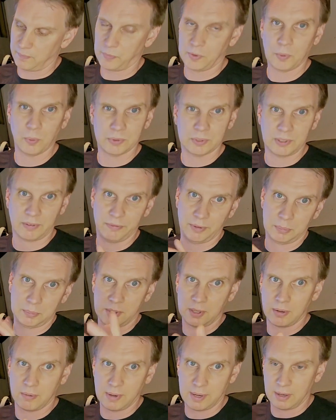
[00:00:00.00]
Once I flipped
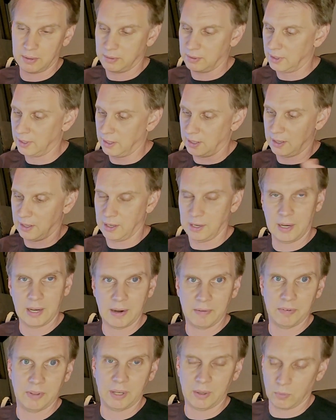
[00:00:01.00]
it around,
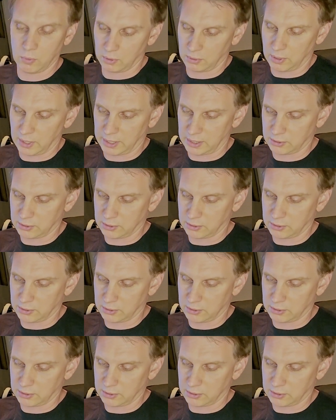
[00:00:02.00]
everything worked like